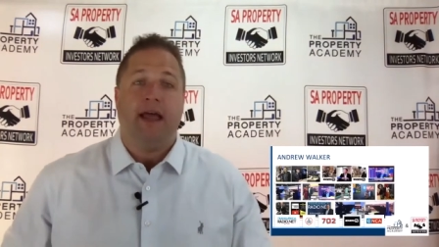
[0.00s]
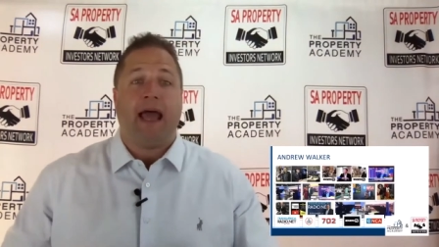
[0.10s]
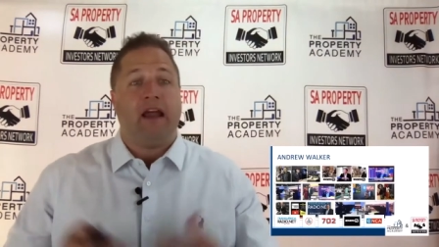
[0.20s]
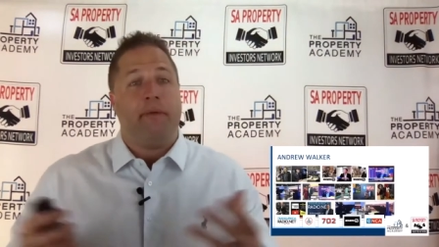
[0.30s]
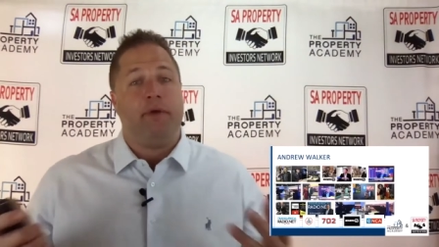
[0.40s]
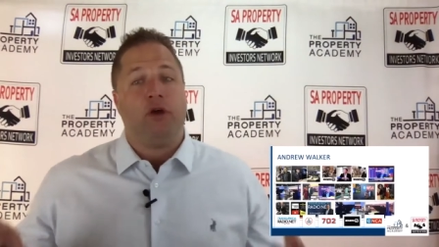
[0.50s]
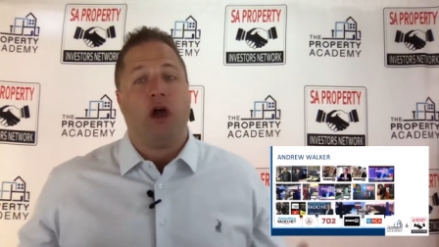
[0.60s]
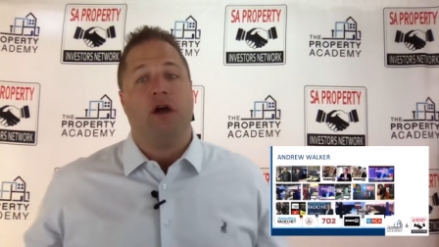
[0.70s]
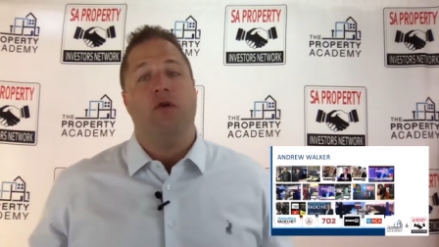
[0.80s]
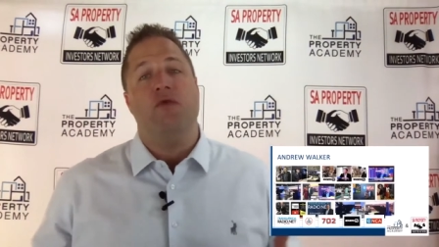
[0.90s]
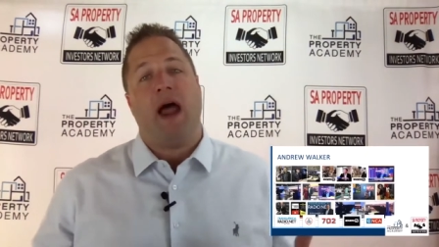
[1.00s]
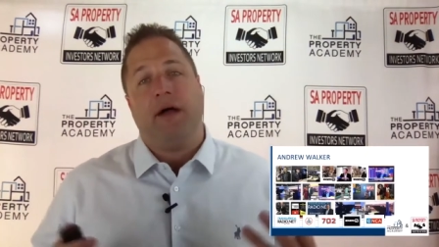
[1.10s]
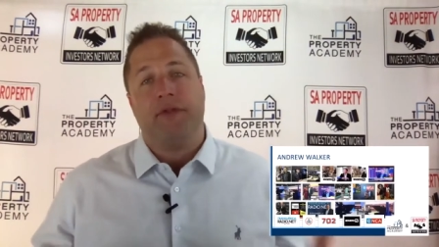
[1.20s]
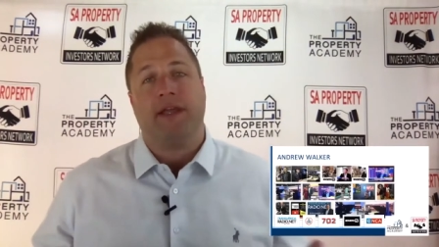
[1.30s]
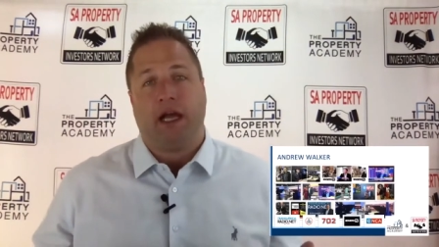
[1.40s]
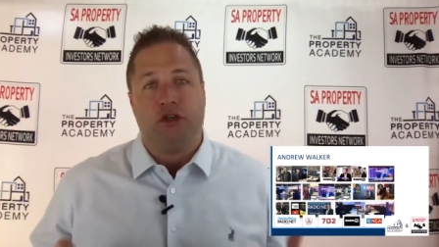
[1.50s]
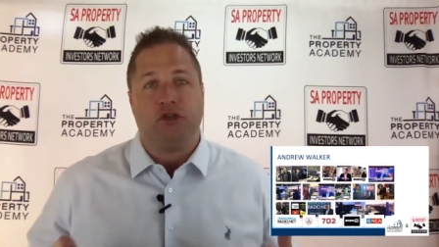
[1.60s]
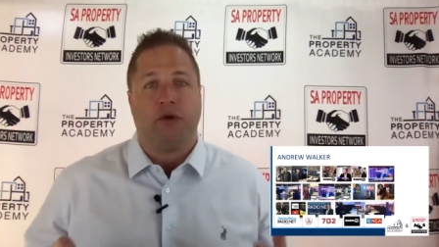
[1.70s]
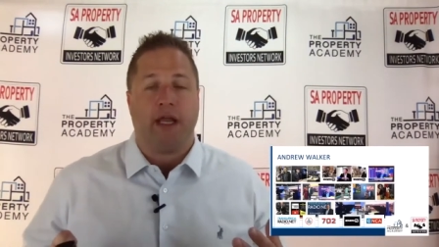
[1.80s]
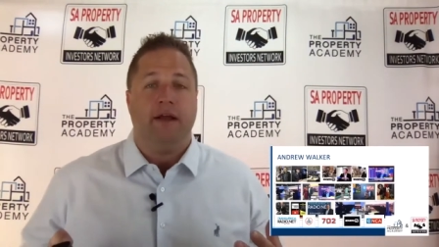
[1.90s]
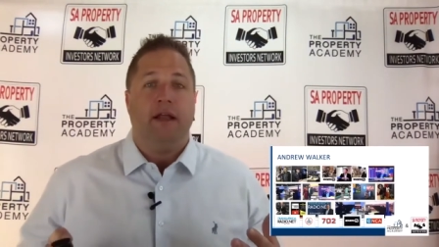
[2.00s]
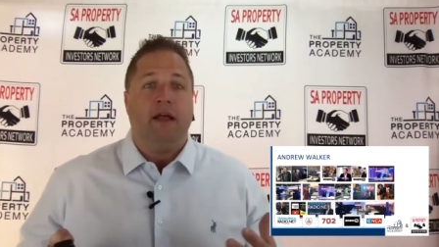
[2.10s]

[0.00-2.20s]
And I've been going around the country